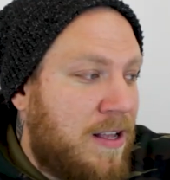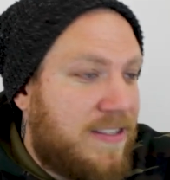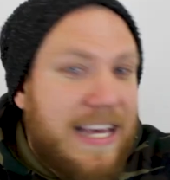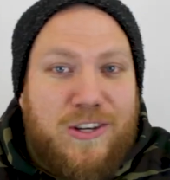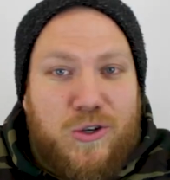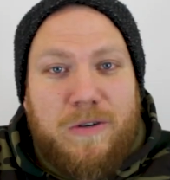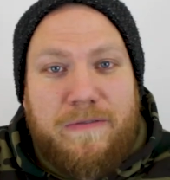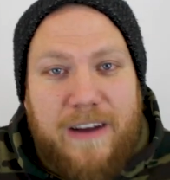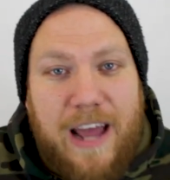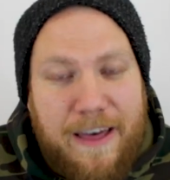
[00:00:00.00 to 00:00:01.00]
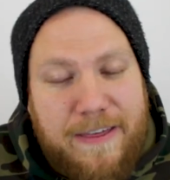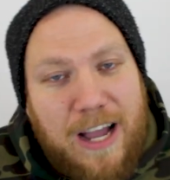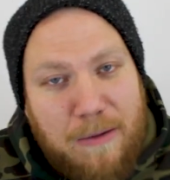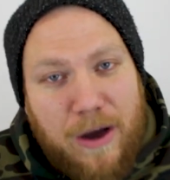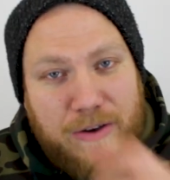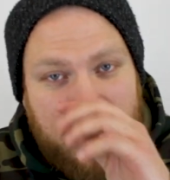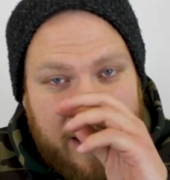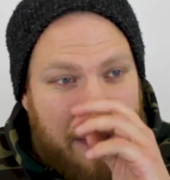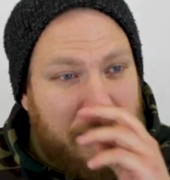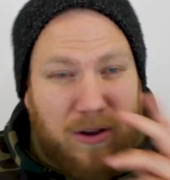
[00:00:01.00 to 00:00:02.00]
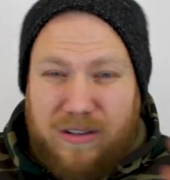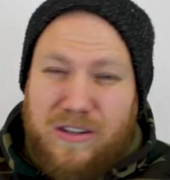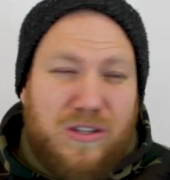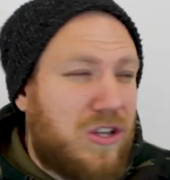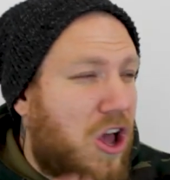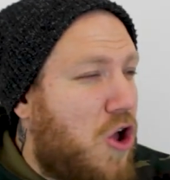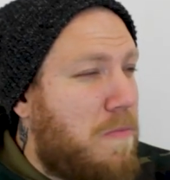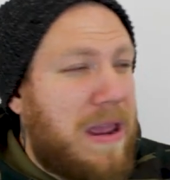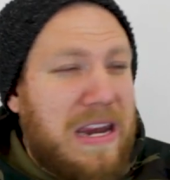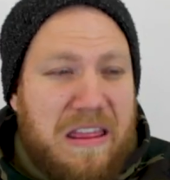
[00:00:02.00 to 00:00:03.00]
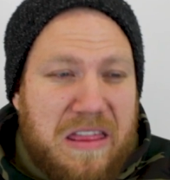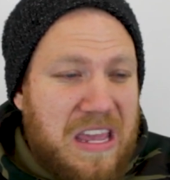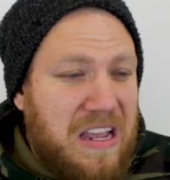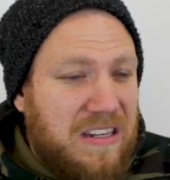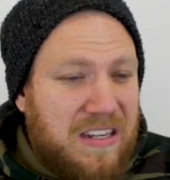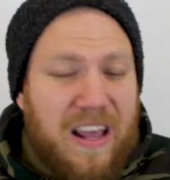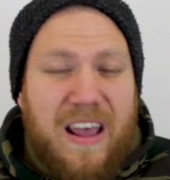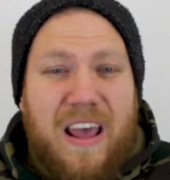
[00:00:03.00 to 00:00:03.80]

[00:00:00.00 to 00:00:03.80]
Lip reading: Stay tuned for that. I think I might do that, because there's so many things